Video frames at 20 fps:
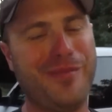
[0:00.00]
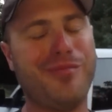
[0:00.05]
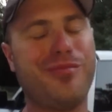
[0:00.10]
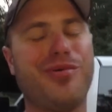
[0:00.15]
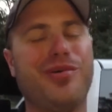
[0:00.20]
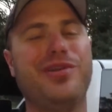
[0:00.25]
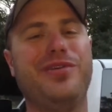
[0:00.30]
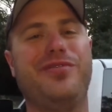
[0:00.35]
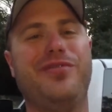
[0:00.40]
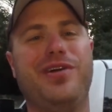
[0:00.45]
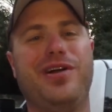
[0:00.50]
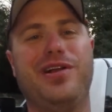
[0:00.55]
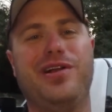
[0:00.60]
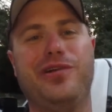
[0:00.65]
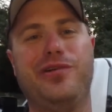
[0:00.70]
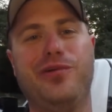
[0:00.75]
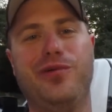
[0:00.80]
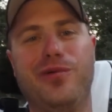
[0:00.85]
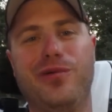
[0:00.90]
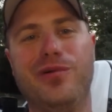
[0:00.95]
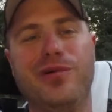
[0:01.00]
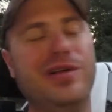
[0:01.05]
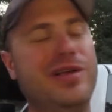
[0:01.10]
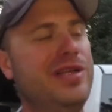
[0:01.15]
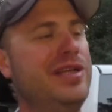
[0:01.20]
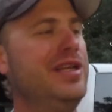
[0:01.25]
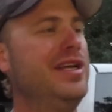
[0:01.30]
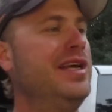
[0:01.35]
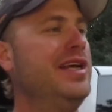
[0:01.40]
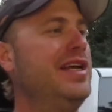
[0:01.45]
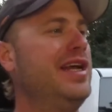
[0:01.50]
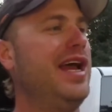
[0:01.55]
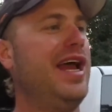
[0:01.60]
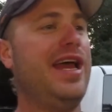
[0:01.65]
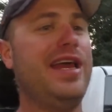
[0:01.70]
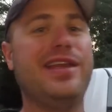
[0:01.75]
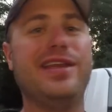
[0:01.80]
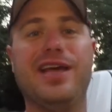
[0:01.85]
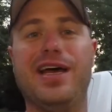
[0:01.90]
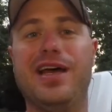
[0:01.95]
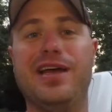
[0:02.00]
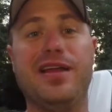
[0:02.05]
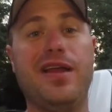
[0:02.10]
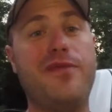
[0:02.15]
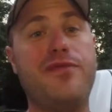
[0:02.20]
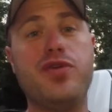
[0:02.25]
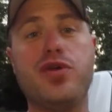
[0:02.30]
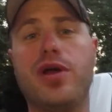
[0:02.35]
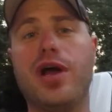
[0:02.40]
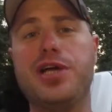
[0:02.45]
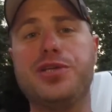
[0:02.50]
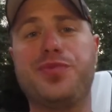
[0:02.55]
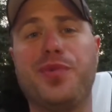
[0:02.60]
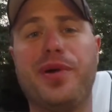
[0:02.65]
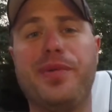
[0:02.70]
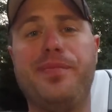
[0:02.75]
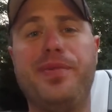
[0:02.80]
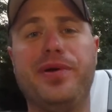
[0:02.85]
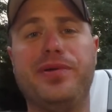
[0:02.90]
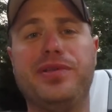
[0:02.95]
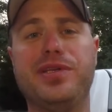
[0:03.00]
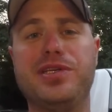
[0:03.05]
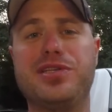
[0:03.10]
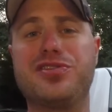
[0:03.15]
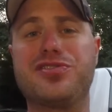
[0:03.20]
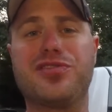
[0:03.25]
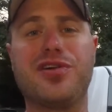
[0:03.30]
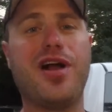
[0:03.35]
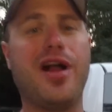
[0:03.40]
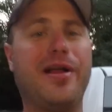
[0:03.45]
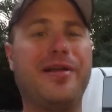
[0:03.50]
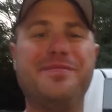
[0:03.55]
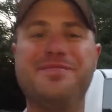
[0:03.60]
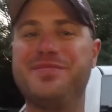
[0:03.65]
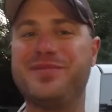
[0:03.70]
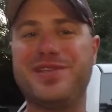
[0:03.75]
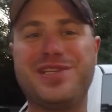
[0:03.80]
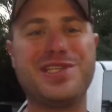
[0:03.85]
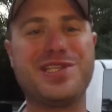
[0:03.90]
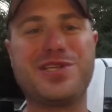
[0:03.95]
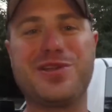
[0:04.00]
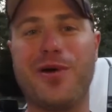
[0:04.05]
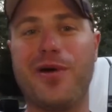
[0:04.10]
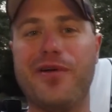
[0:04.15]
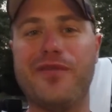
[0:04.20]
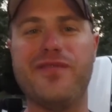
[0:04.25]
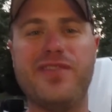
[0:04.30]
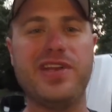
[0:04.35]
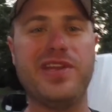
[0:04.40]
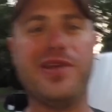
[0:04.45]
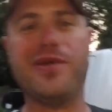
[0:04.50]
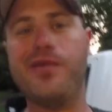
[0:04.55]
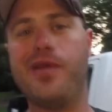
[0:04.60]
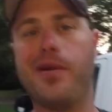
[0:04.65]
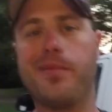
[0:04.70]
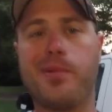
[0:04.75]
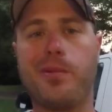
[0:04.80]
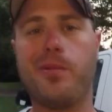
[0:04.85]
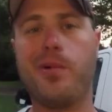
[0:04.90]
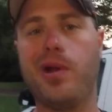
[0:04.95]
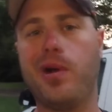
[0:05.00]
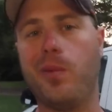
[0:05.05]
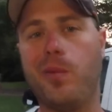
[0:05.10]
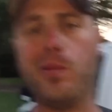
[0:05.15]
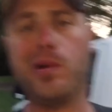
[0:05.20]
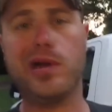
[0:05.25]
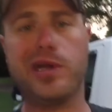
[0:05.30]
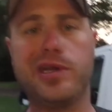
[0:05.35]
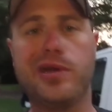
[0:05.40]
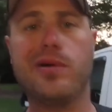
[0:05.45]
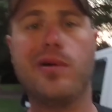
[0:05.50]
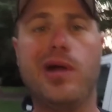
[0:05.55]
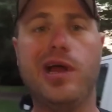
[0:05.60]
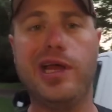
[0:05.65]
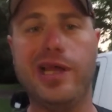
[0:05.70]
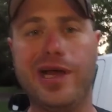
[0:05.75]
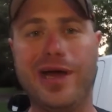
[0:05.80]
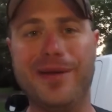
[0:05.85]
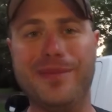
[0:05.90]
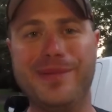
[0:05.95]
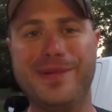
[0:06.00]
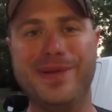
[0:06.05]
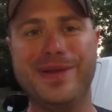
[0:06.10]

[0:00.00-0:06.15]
Pretty fucking cool. And if you guys want to build this truck, just start at video number one and work your way up.